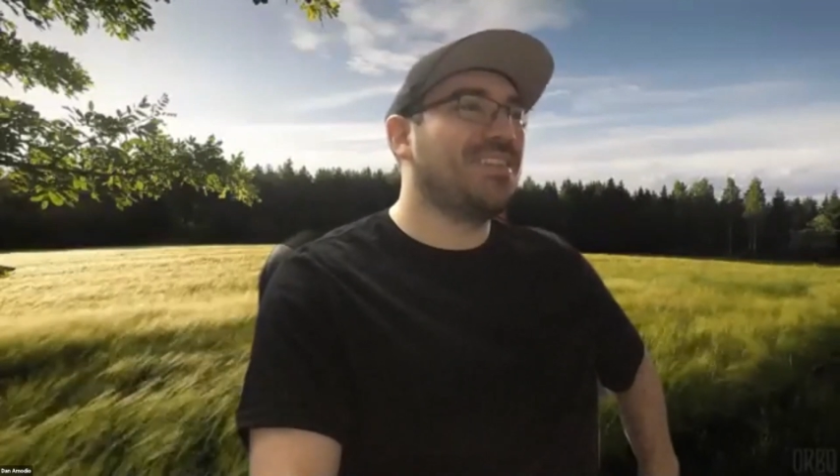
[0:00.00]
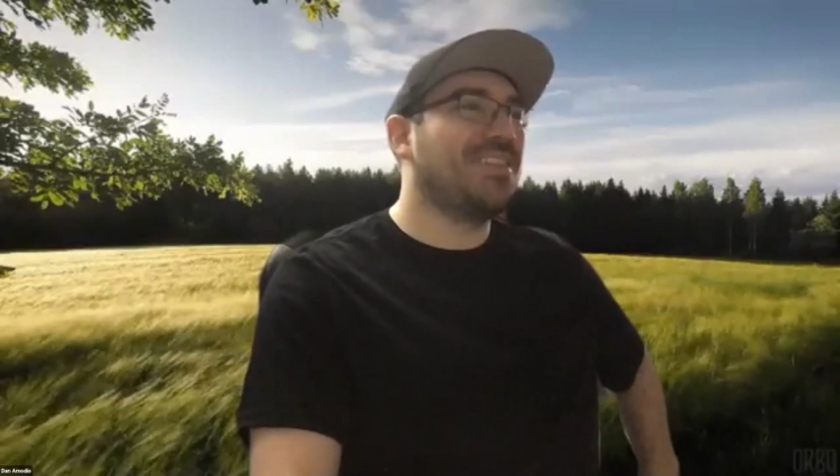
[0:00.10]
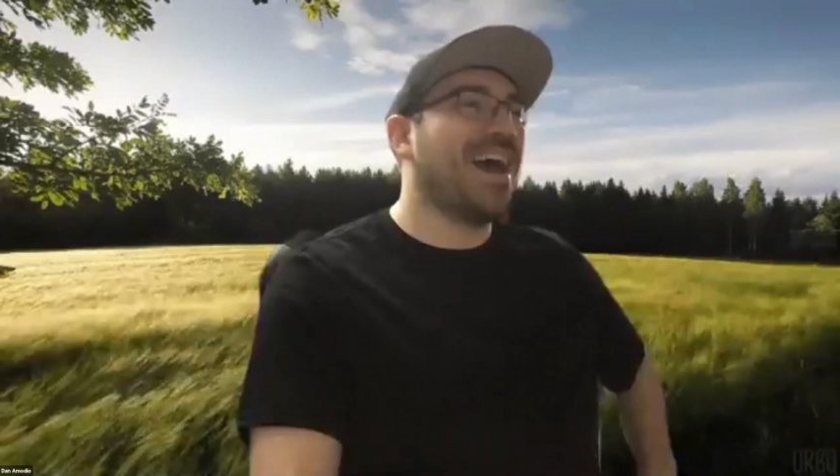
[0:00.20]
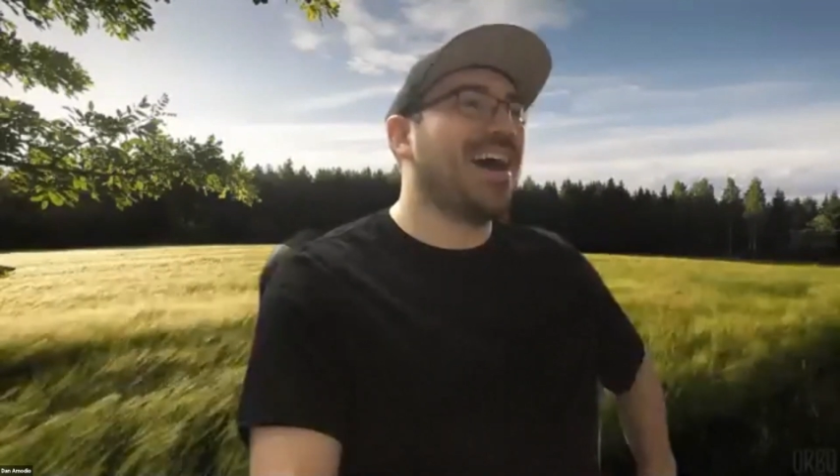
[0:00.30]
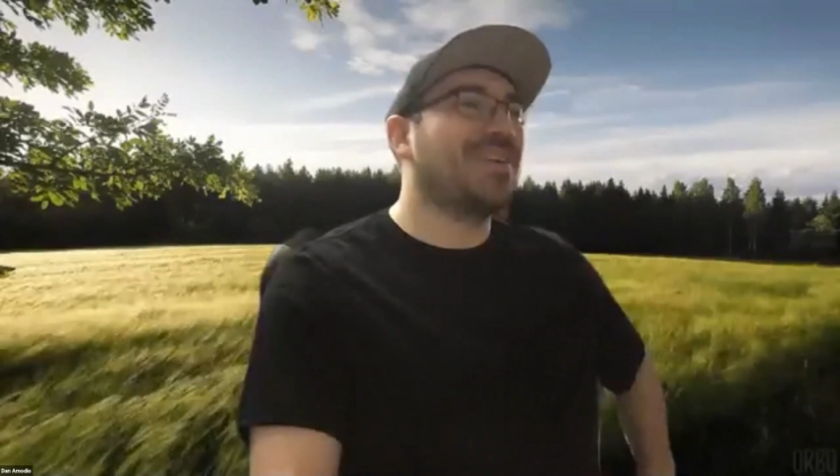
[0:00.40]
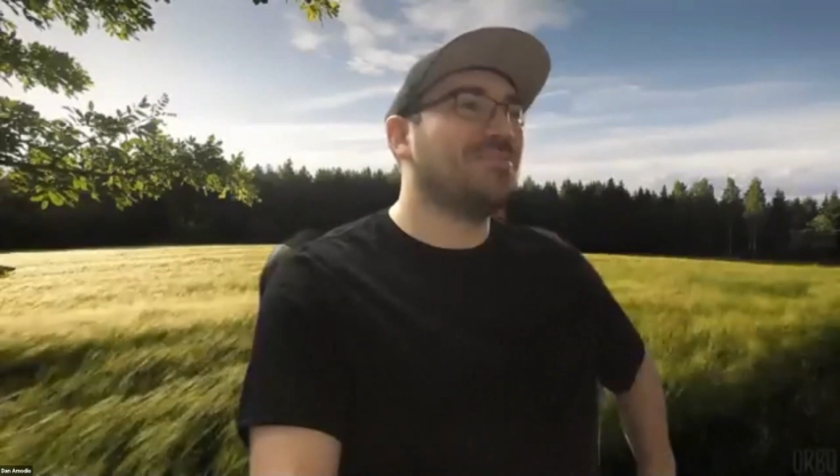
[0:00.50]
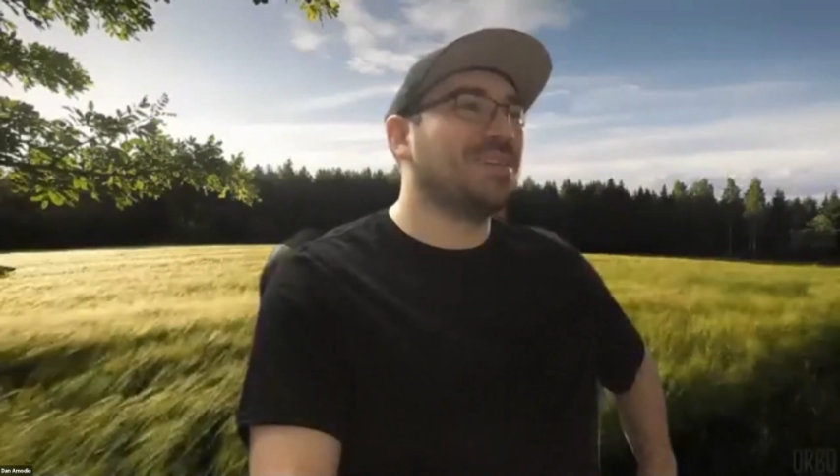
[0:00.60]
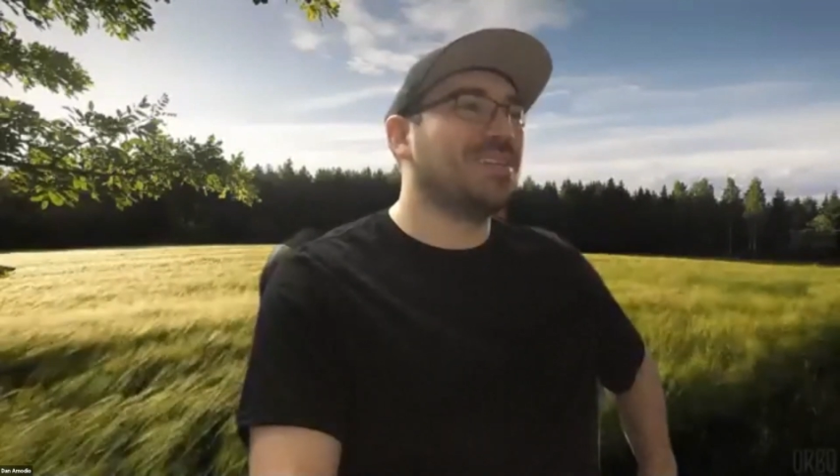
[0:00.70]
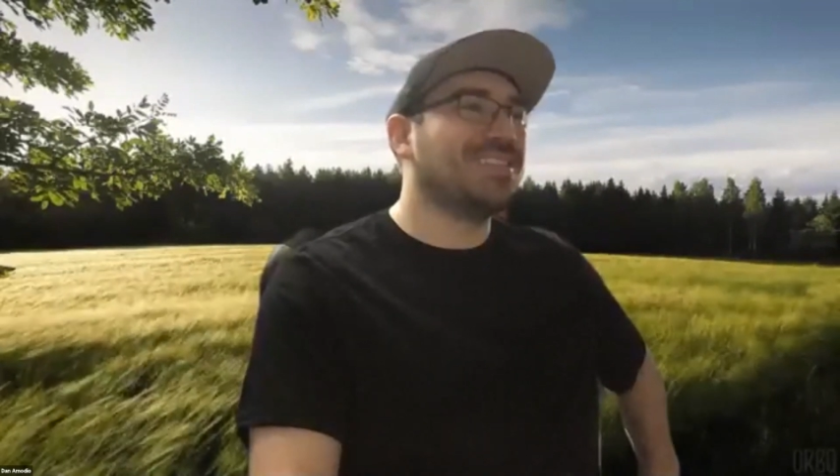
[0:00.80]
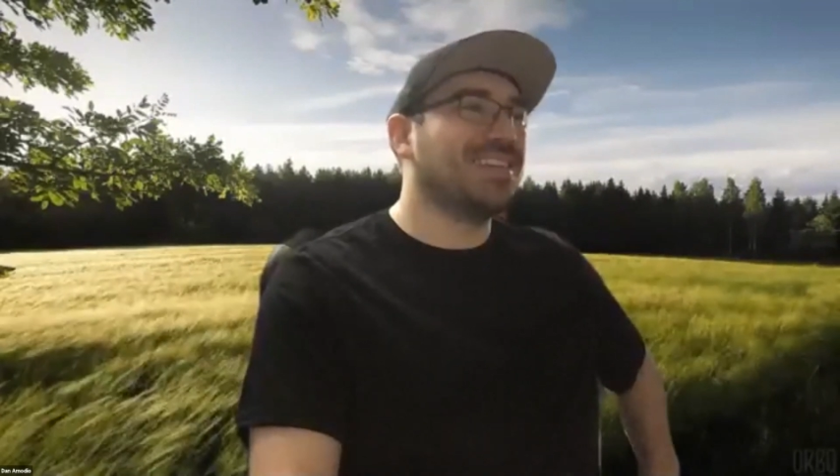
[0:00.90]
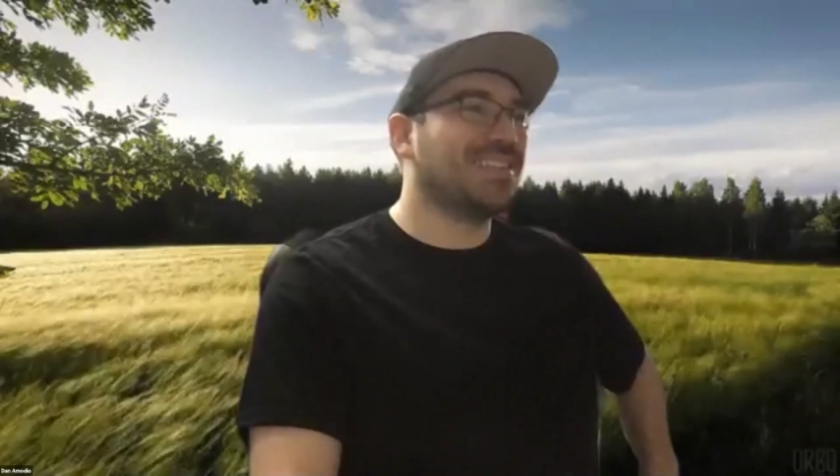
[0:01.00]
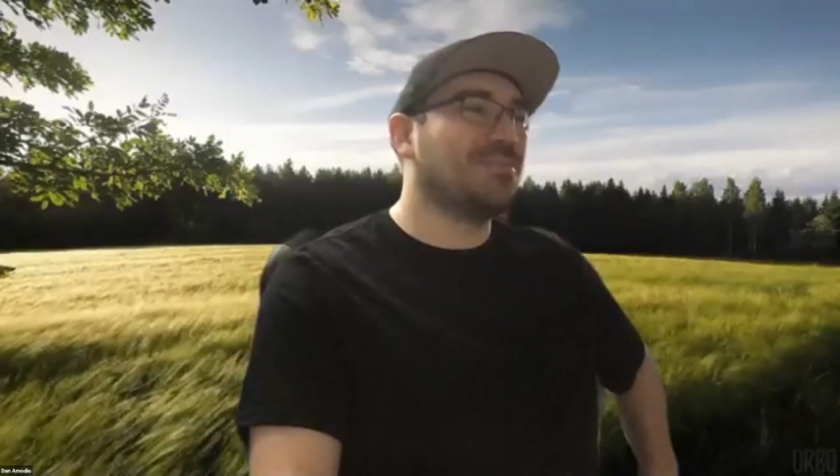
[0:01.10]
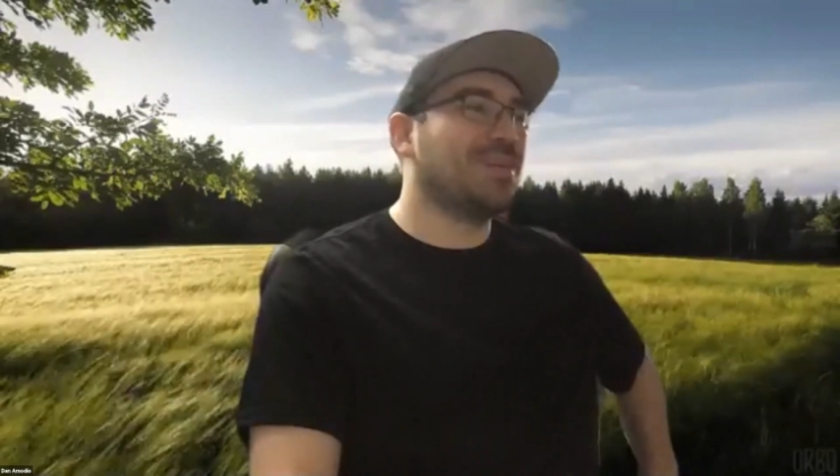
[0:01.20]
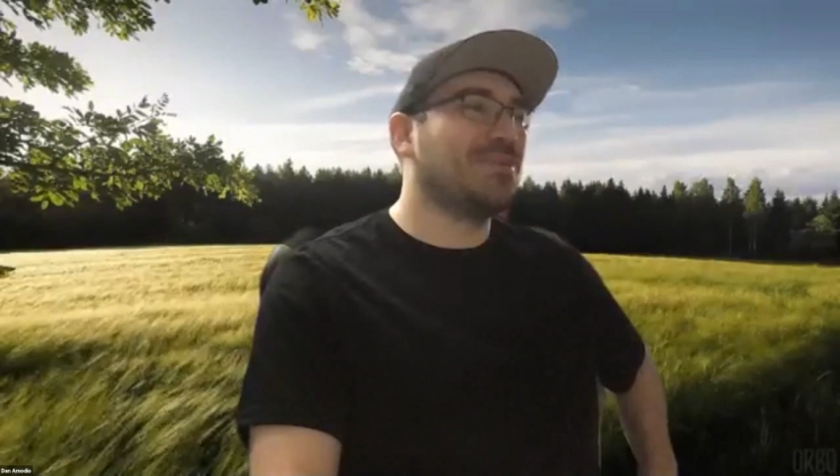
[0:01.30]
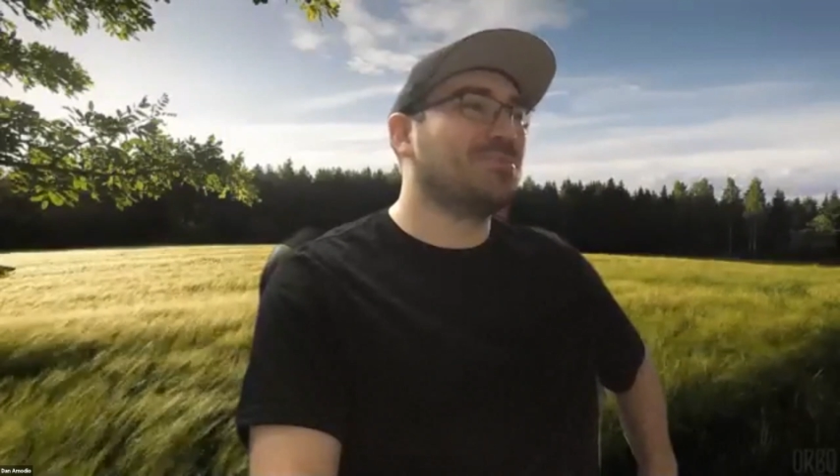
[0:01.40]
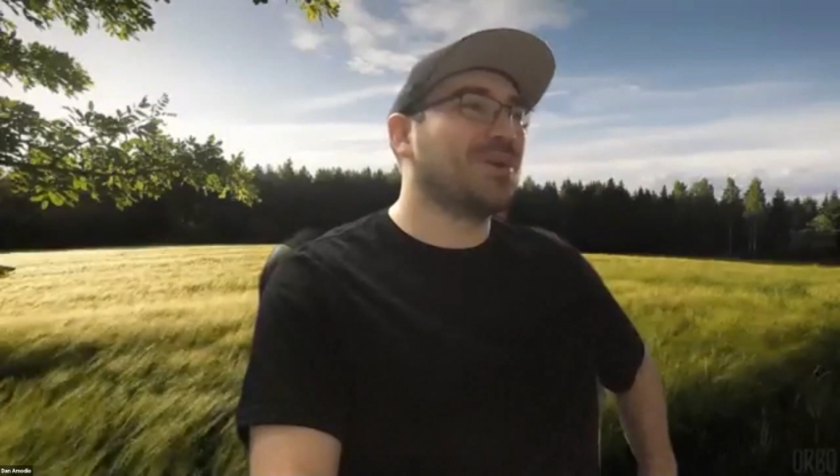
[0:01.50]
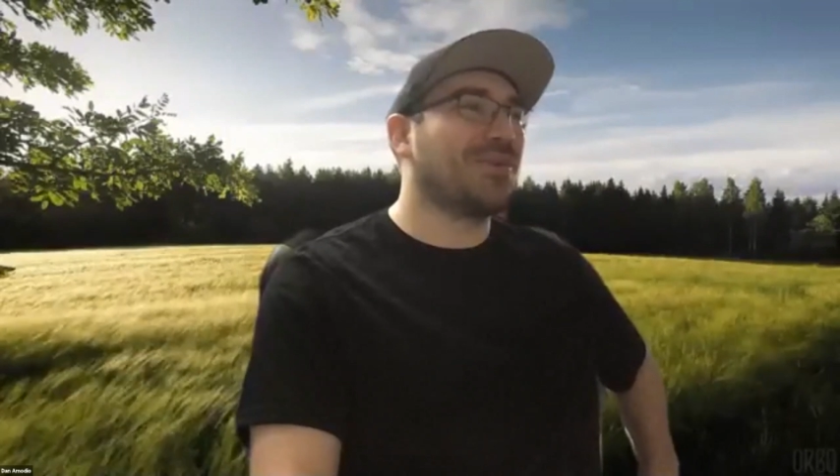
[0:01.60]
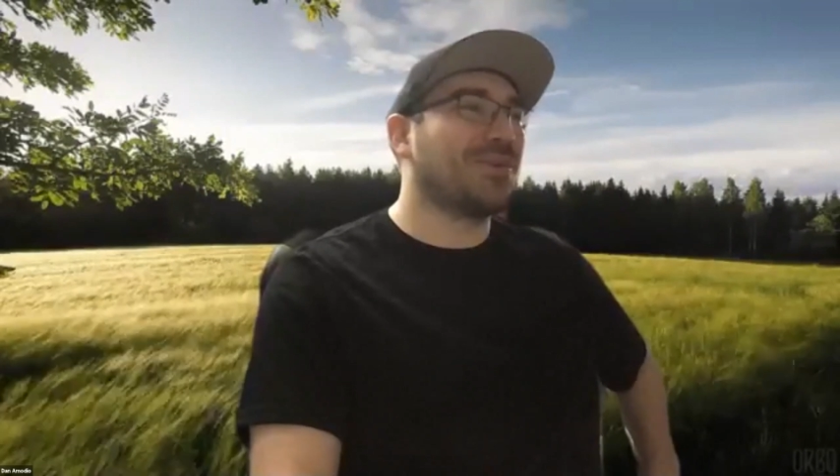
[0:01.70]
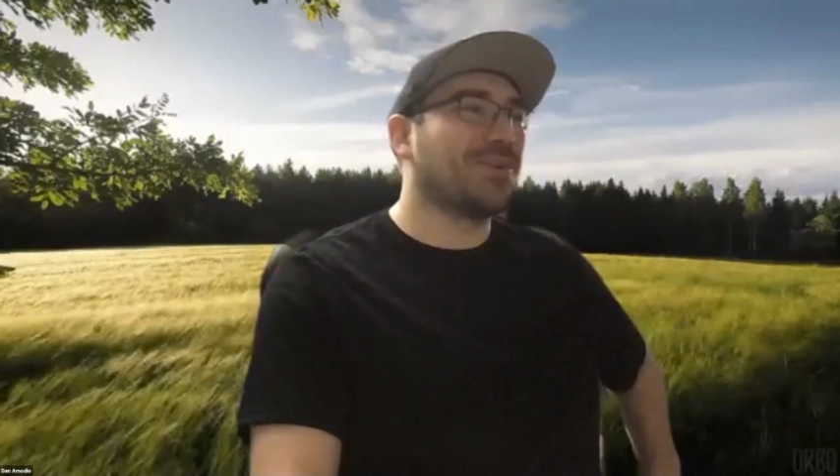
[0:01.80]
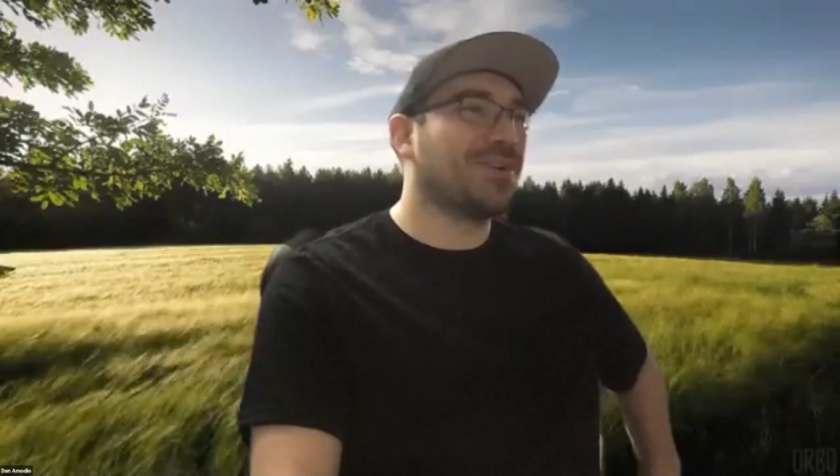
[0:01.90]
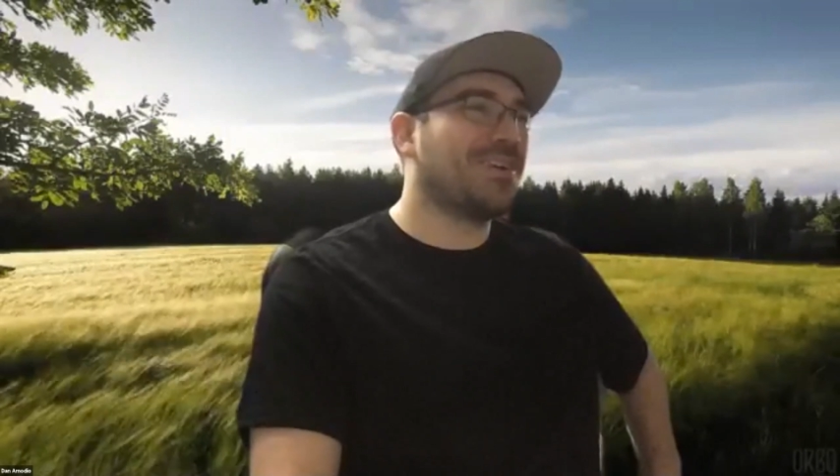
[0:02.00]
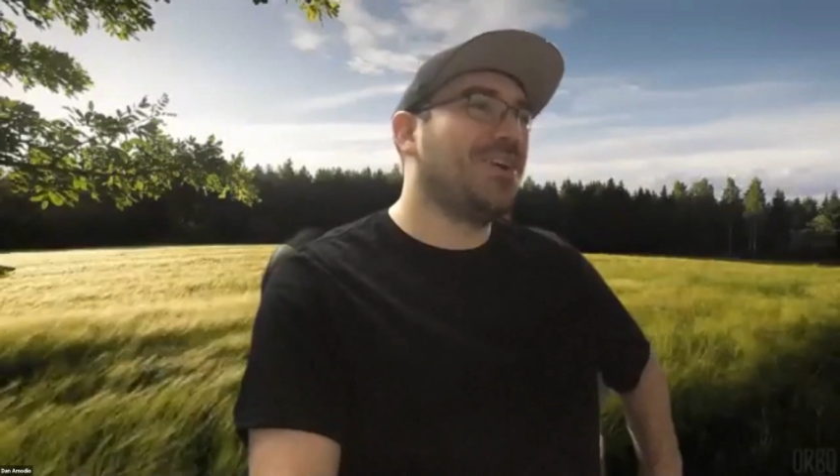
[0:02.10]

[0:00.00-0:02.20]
that, but like the Big Brother,